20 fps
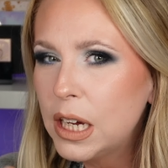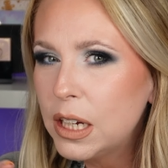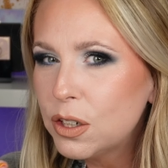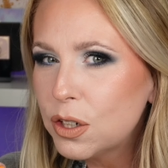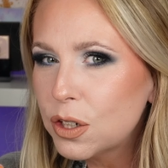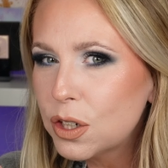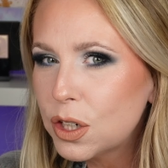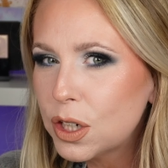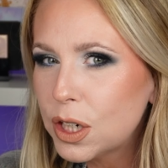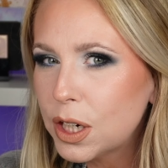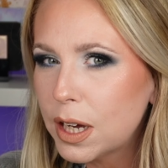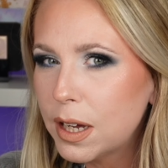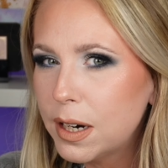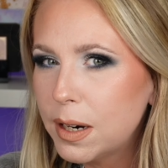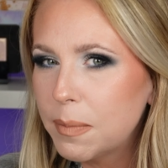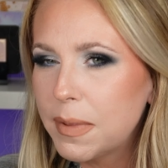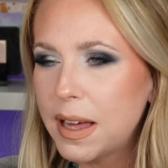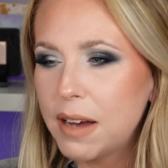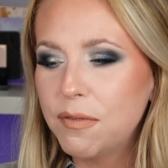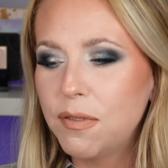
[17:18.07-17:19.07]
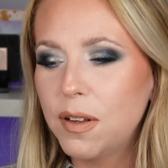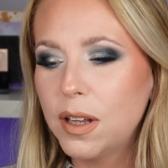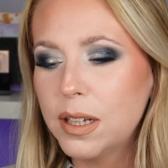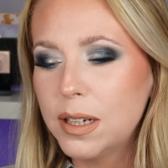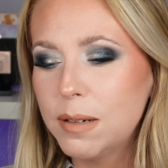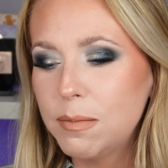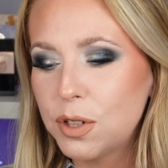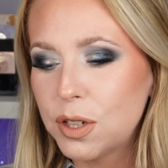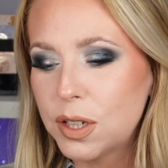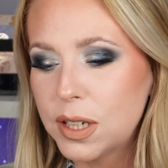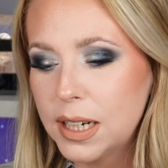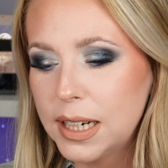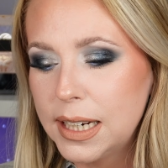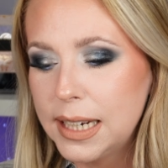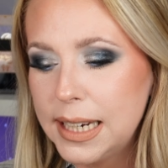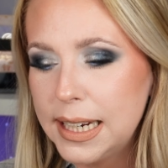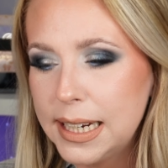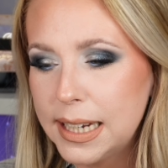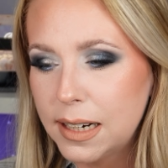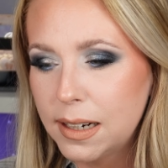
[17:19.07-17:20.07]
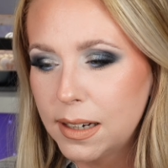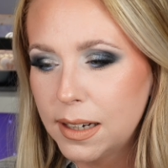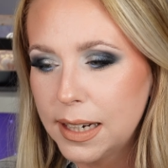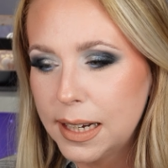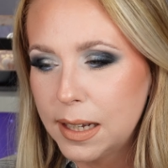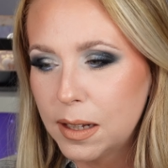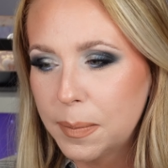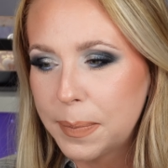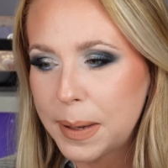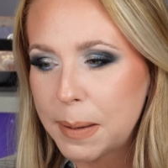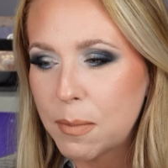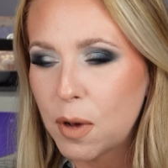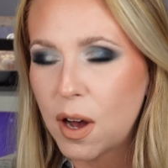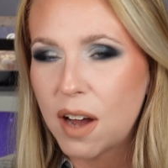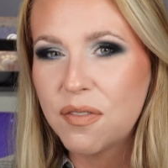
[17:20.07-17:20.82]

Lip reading: Just turn up that volume just a little bit more.